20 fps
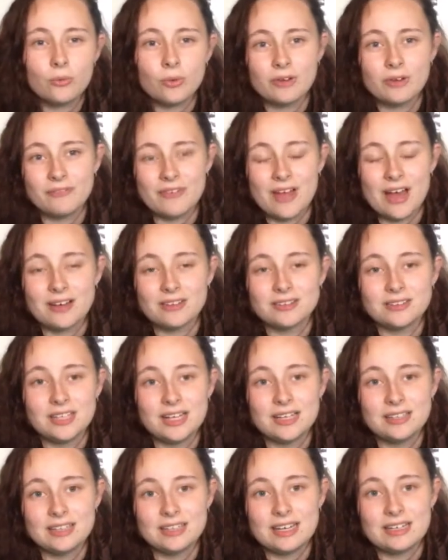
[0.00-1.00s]
was found
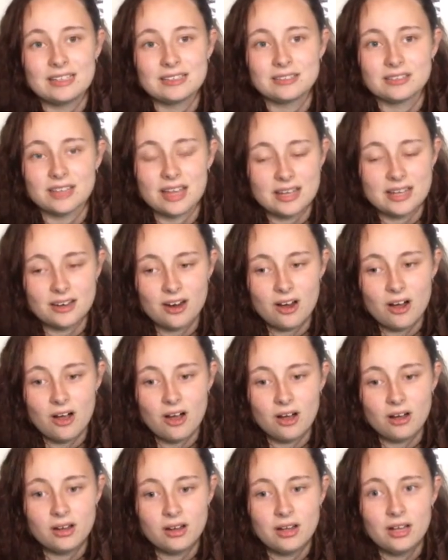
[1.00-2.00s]
10 days
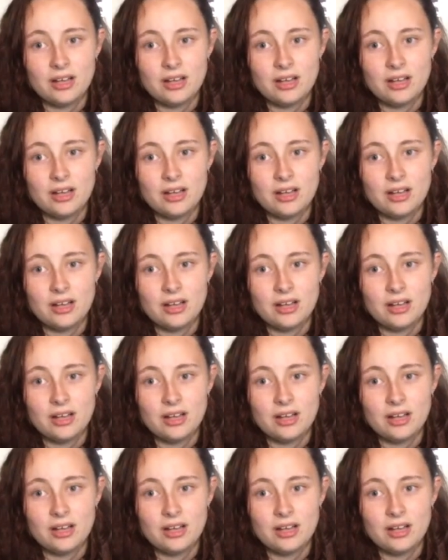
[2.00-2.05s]
later,